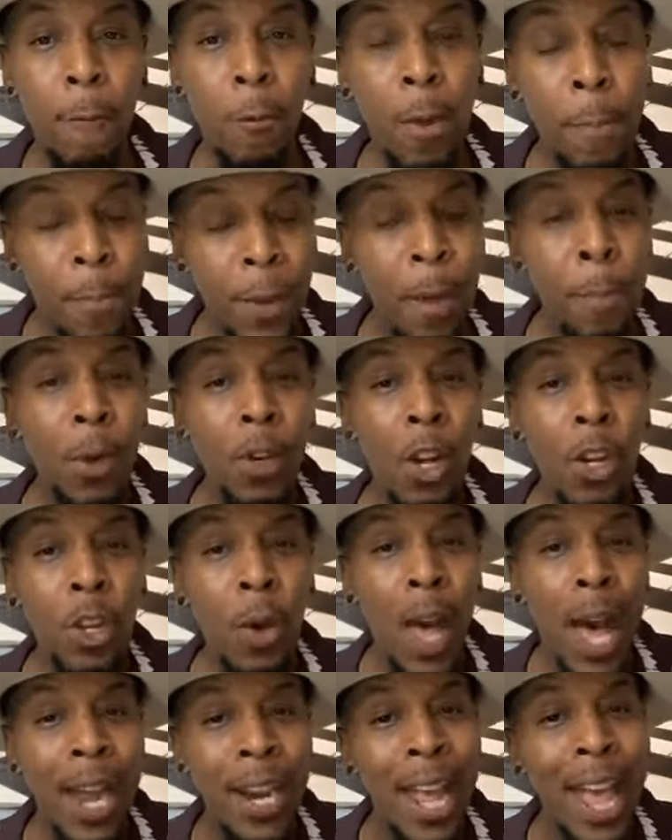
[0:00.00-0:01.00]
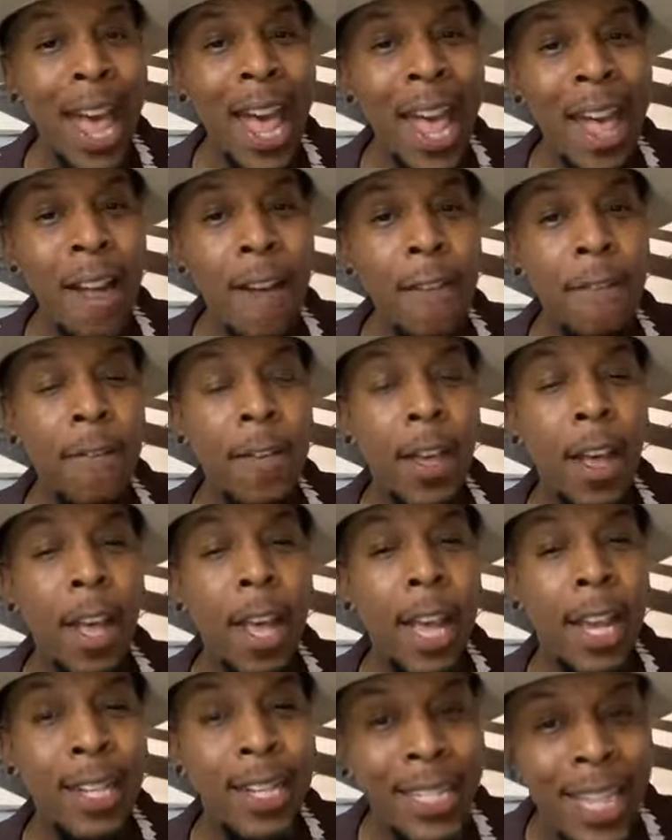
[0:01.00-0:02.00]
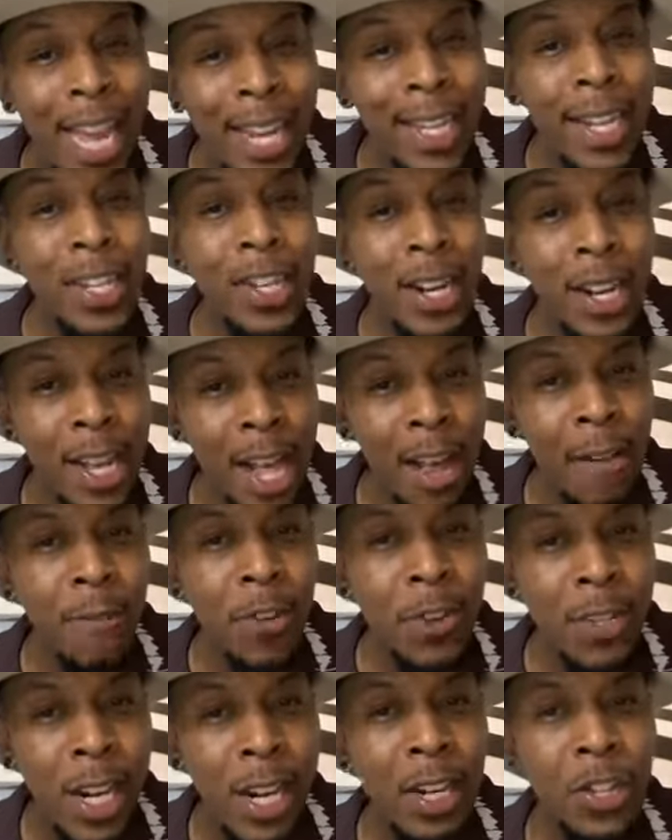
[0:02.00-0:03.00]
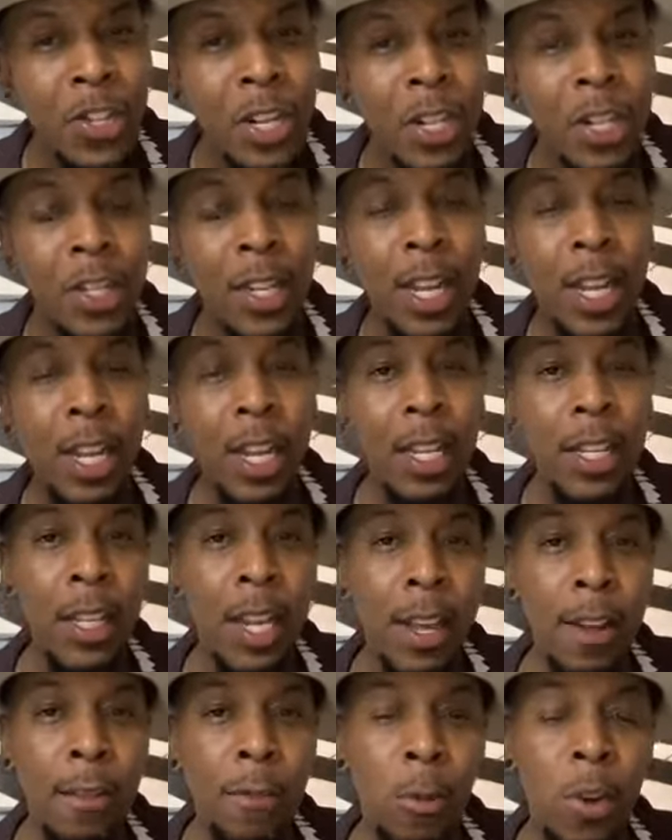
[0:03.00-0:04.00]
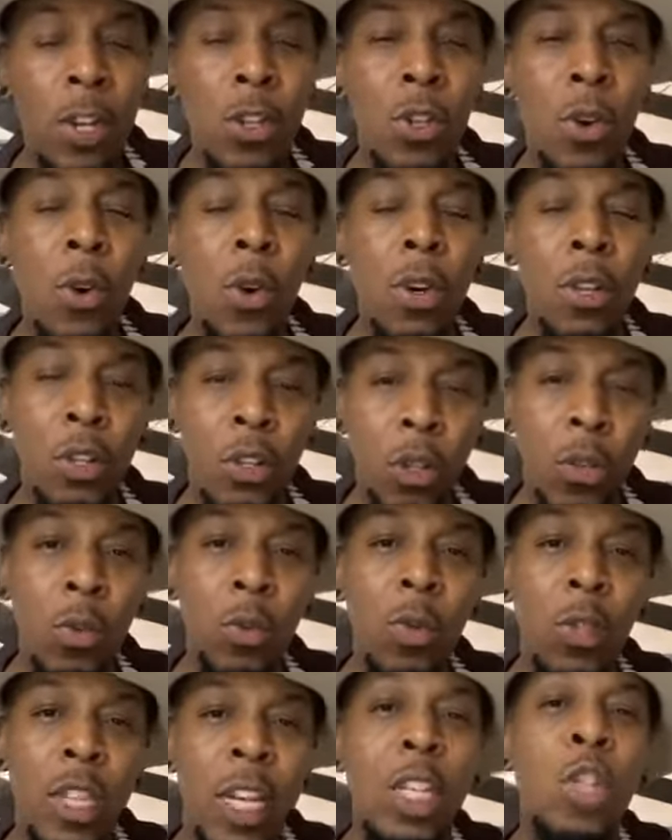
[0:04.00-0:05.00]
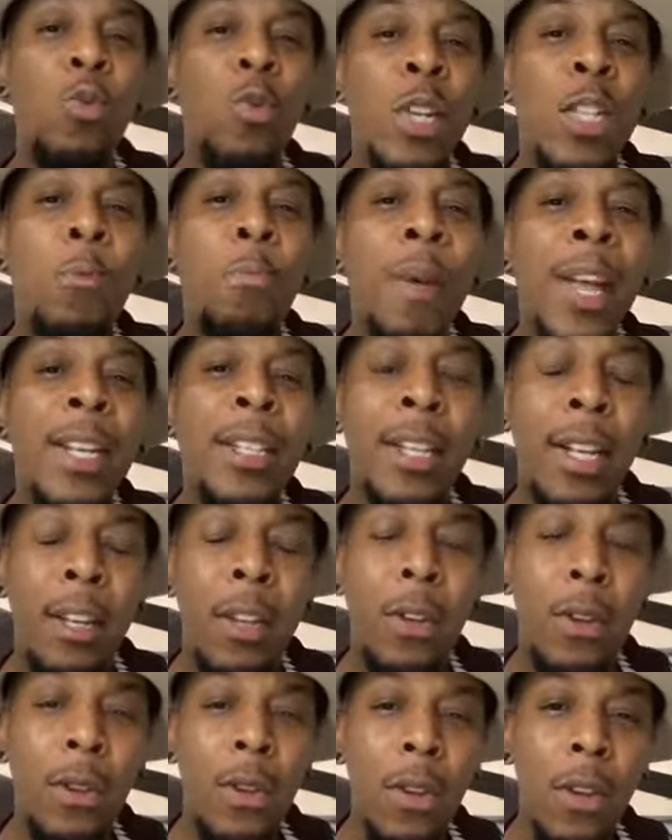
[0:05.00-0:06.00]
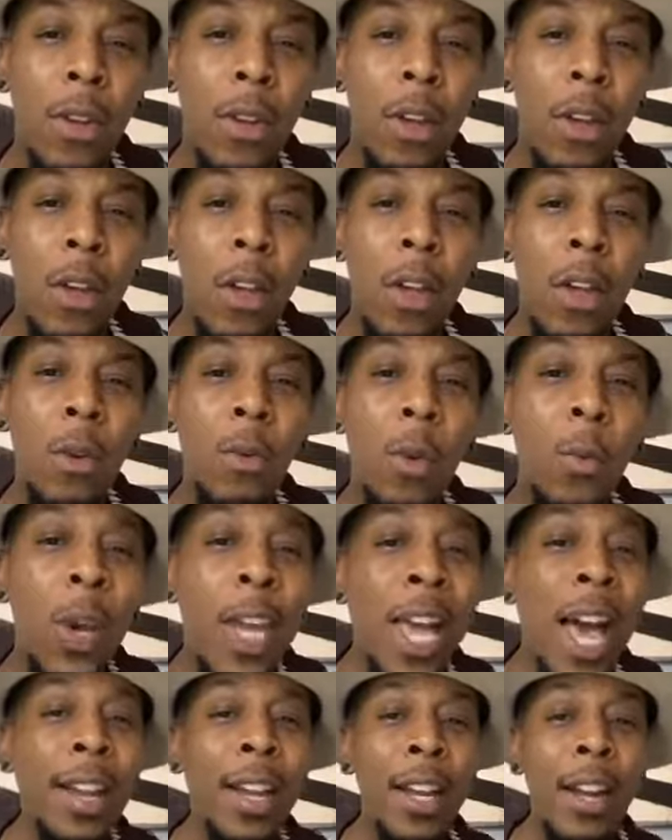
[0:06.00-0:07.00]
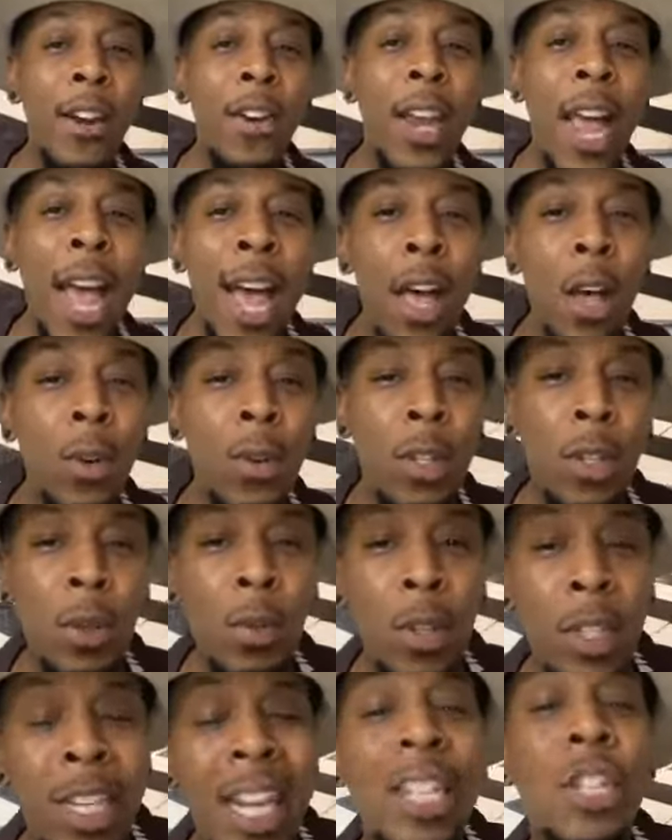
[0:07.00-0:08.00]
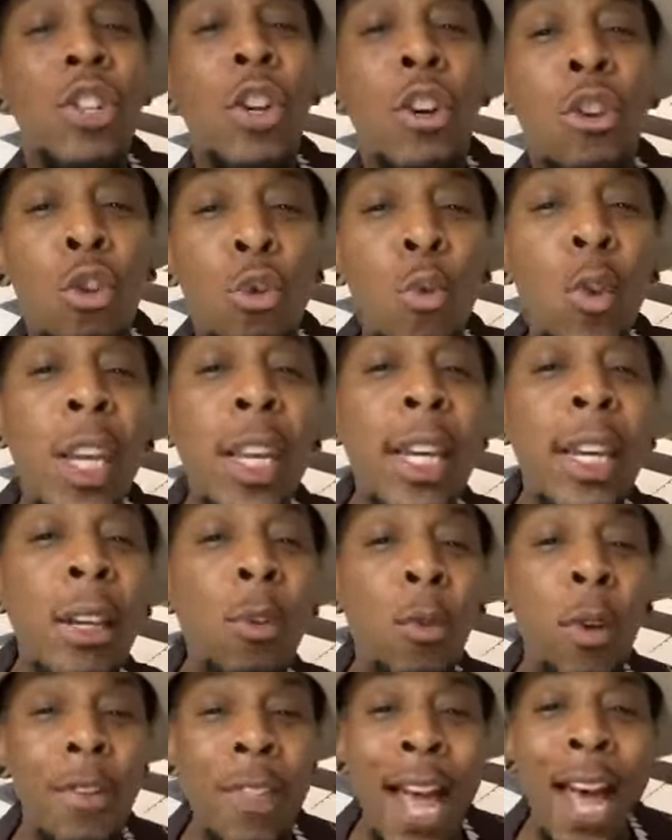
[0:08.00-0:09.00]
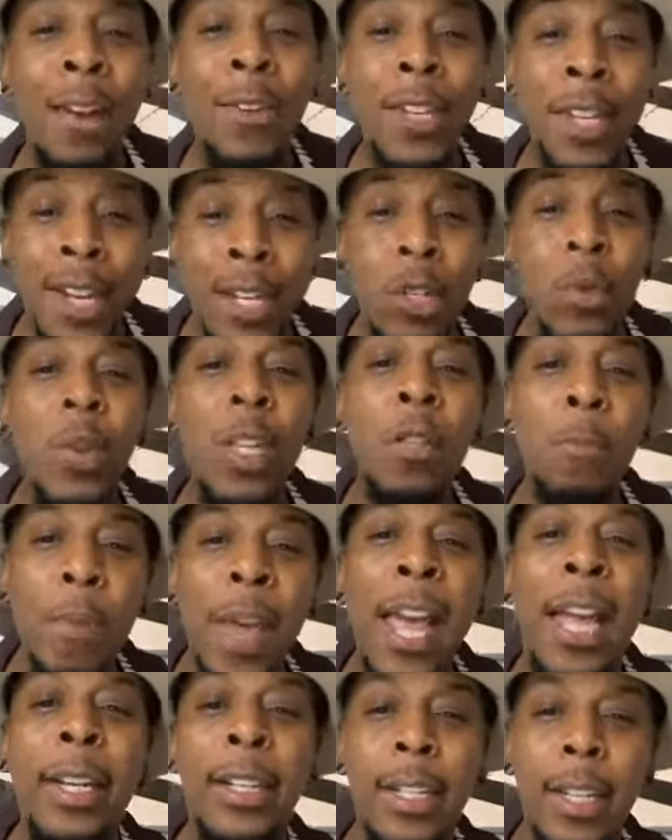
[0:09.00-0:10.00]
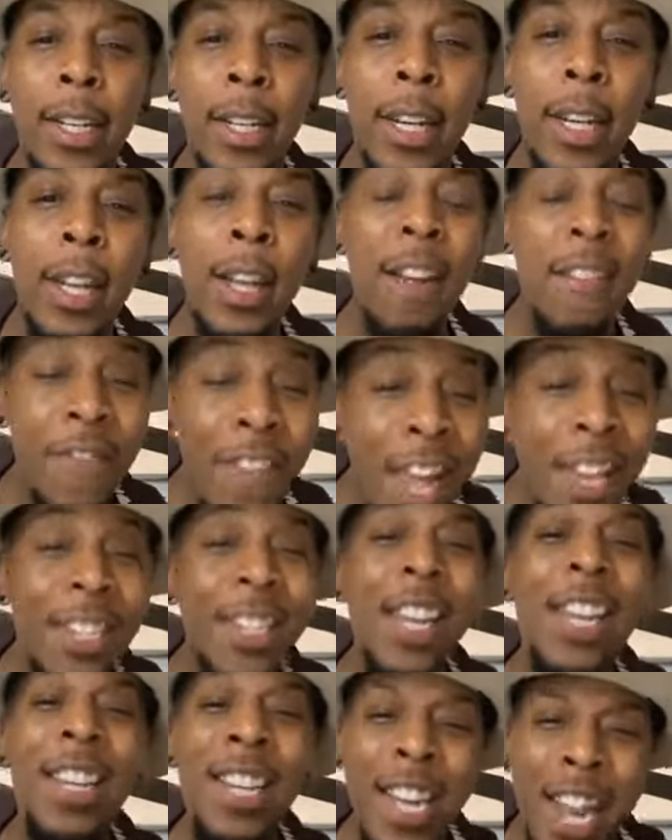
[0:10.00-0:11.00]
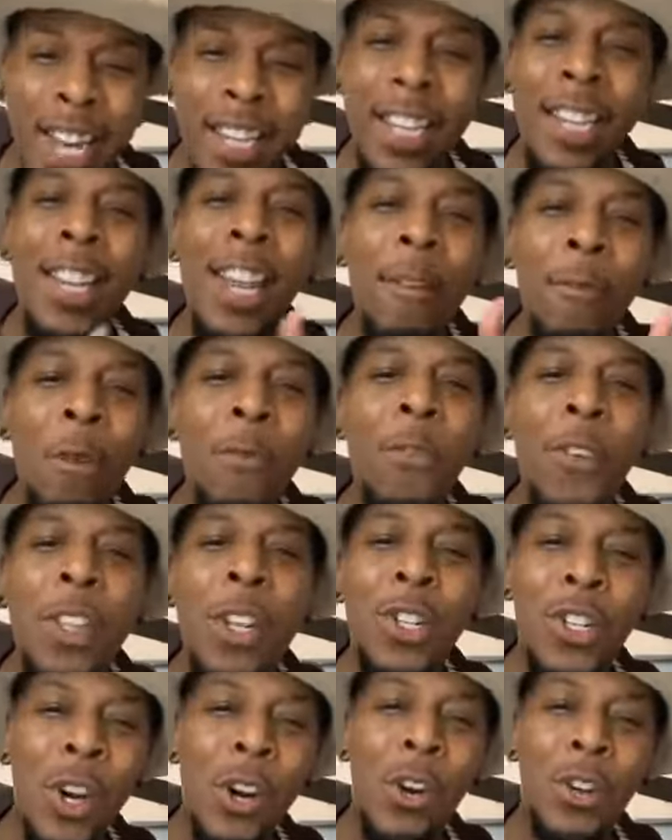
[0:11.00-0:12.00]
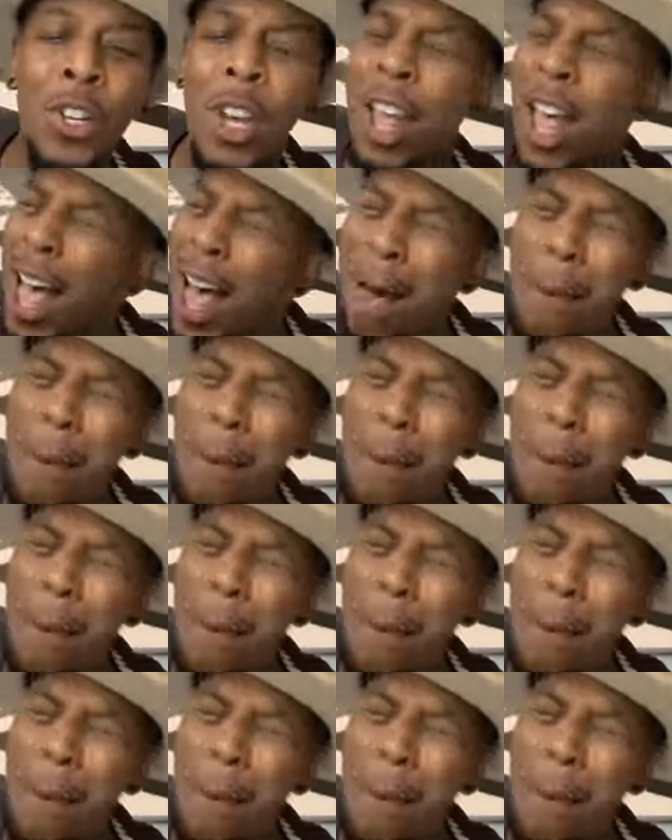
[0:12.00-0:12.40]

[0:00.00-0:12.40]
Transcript: When people don't know how to have intelligent conversations, they resort to disrespecting you. Well, we got to learn how to disagree without disrespect. That's the next level for the church.